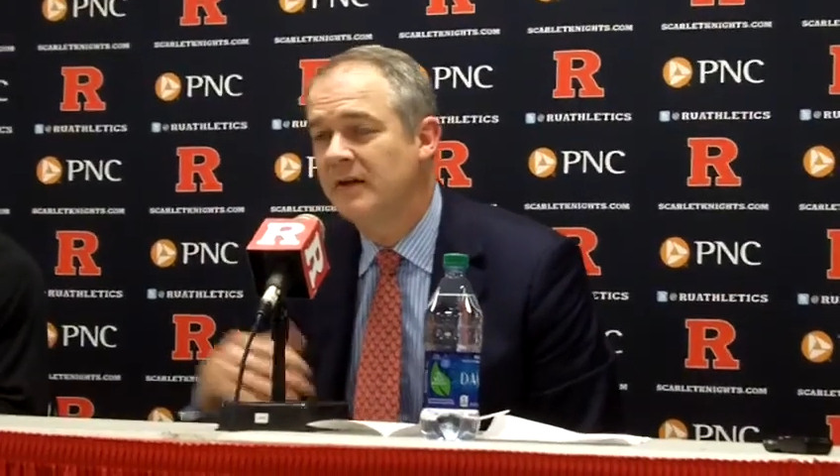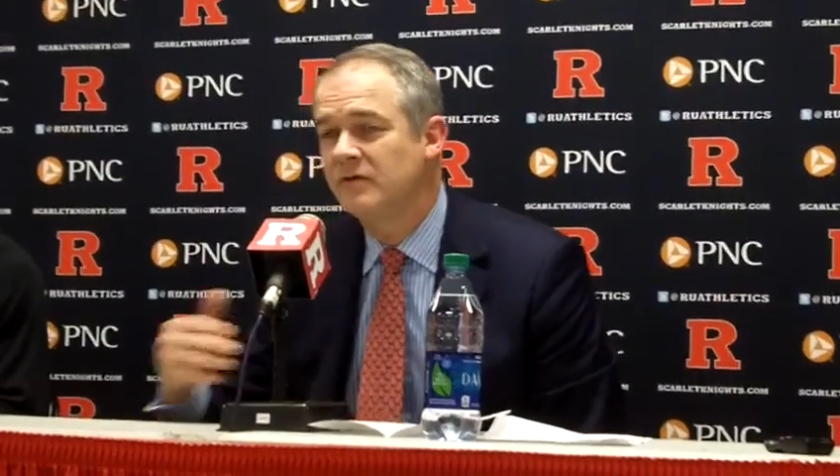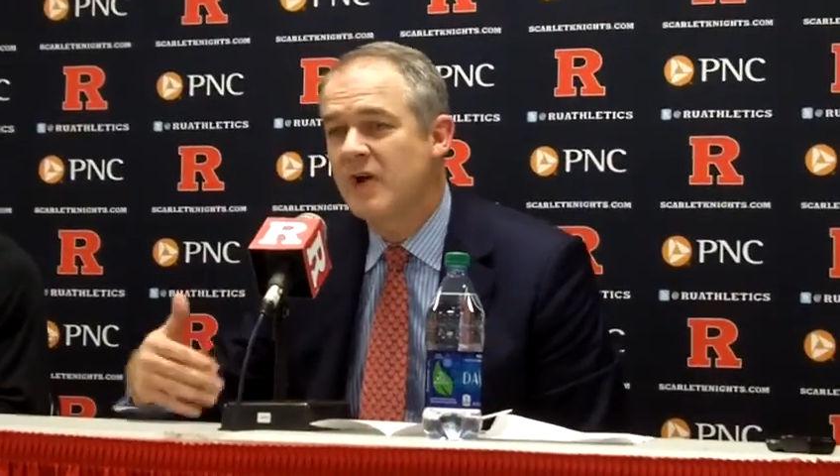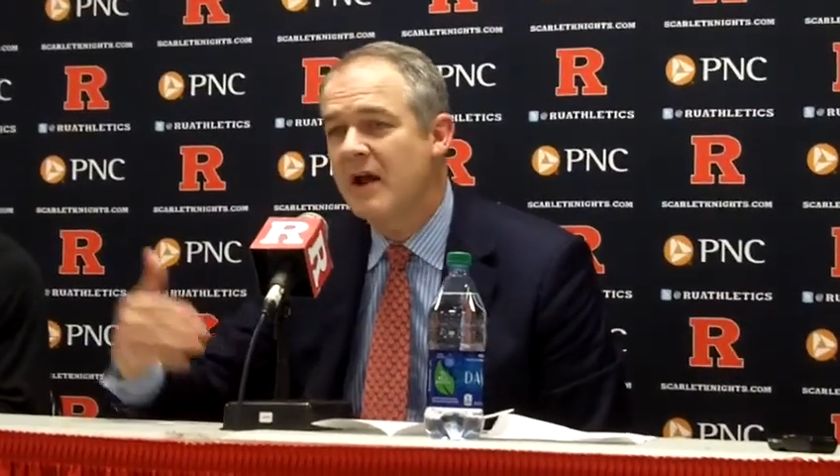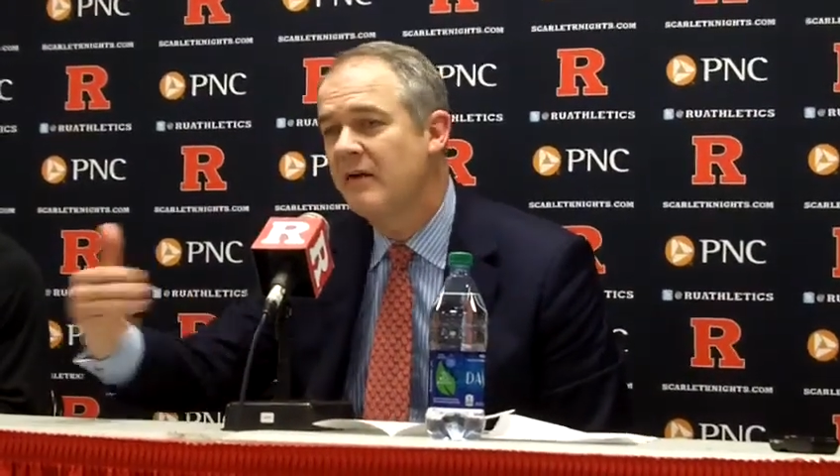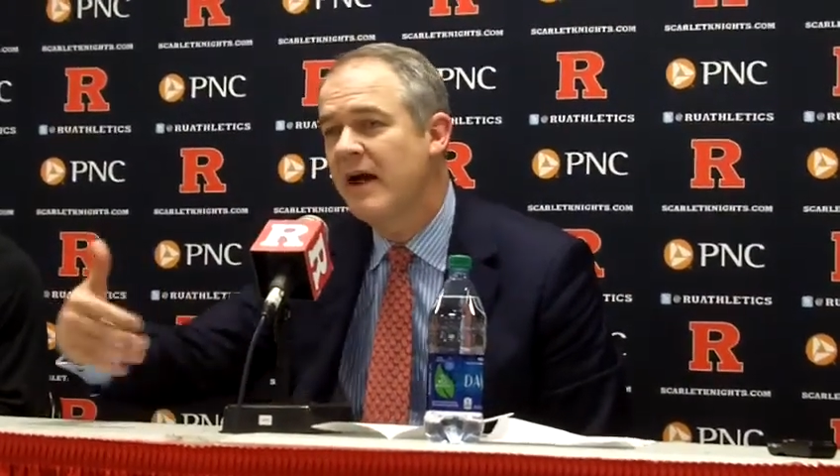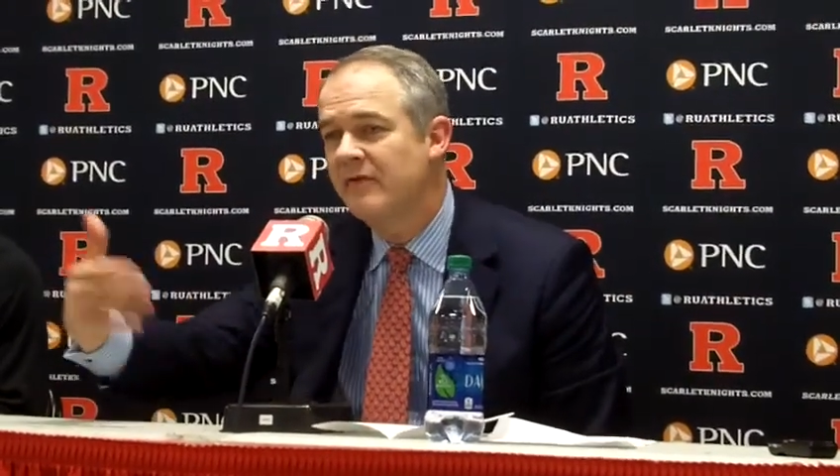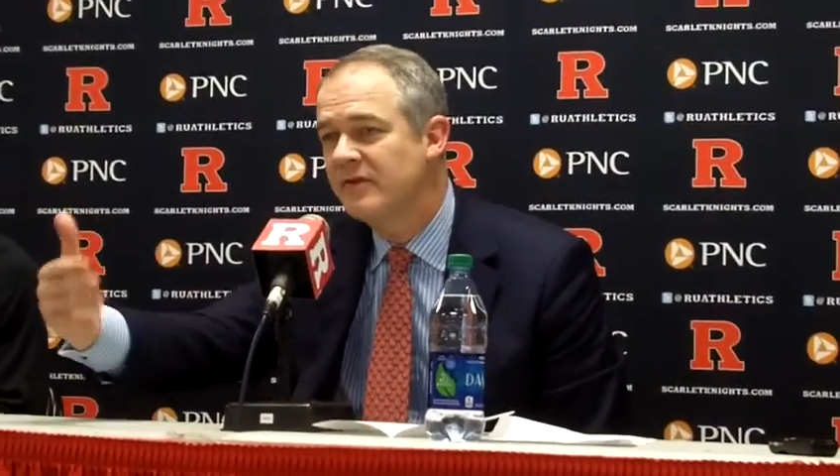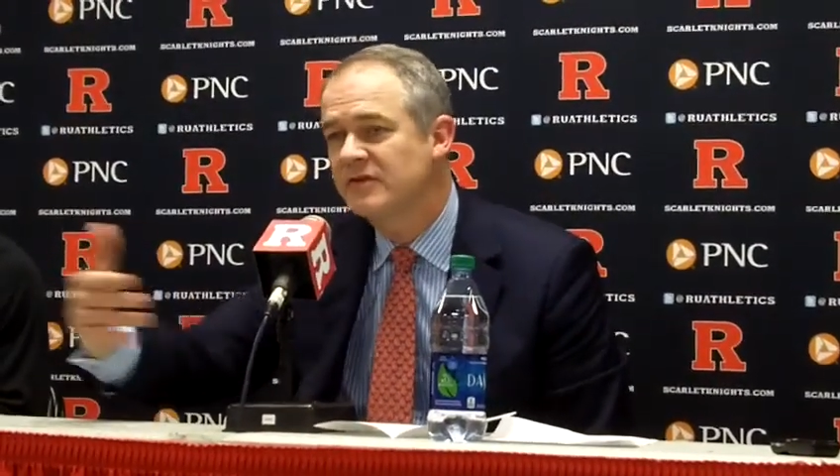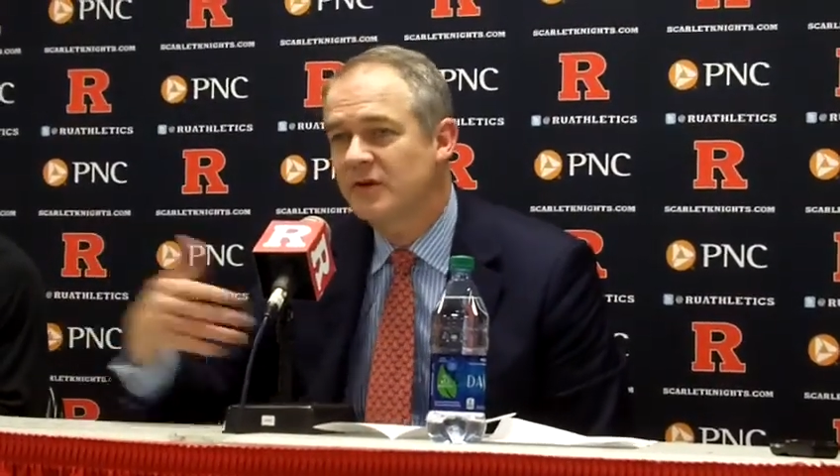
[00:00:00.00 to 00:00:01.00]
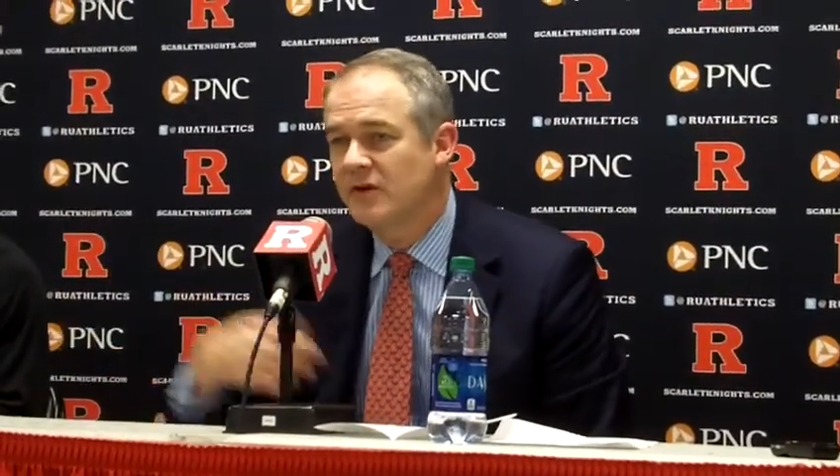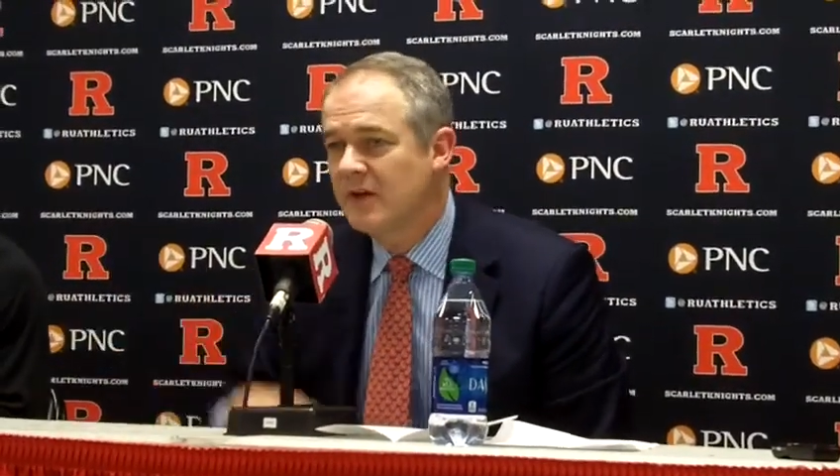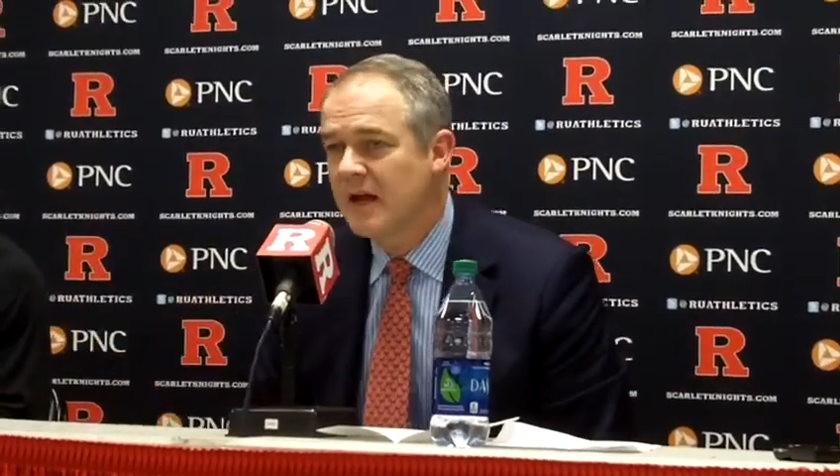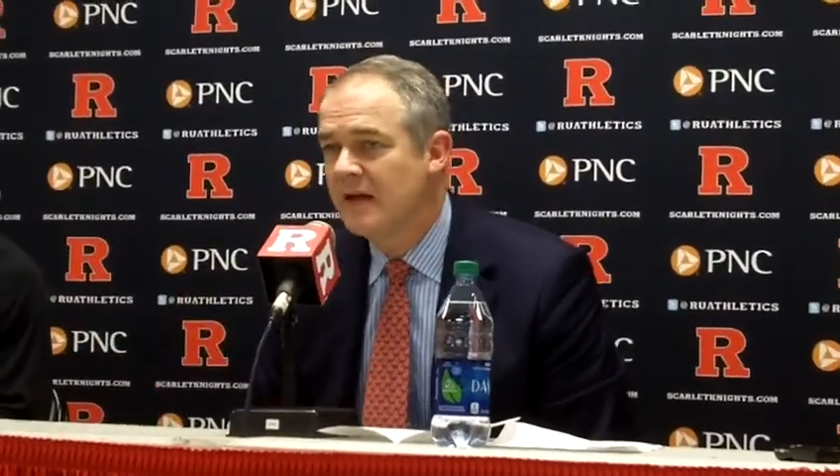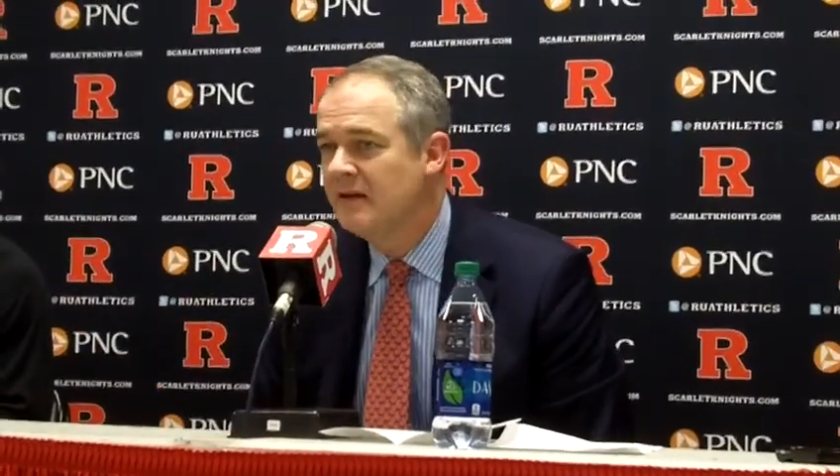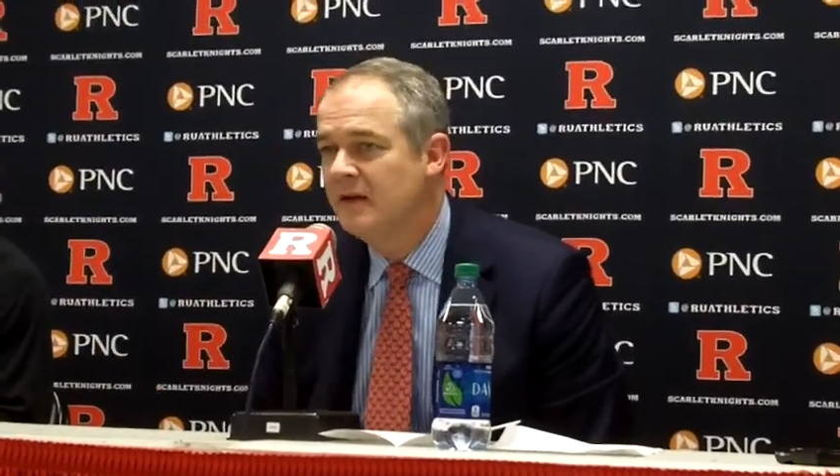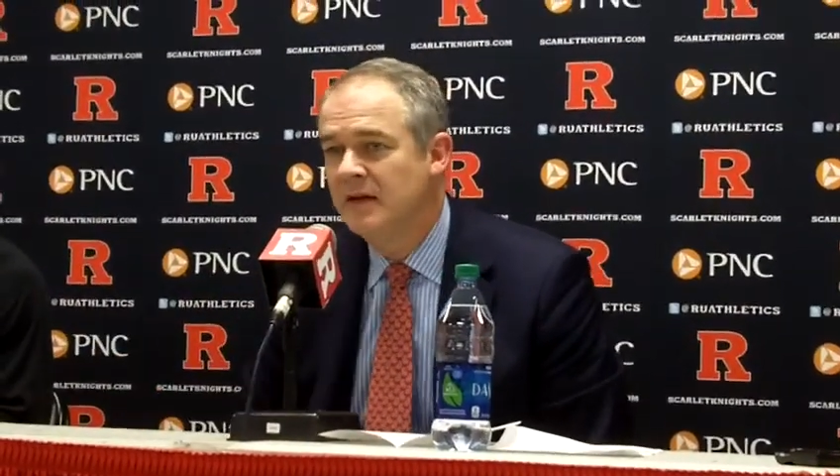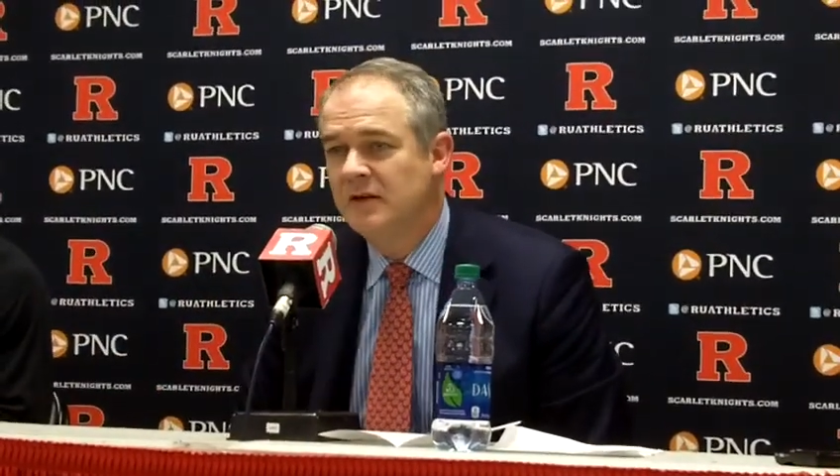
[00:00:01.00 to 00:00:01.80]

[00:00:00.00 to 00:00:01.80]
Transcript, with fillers: and John will have his turn again.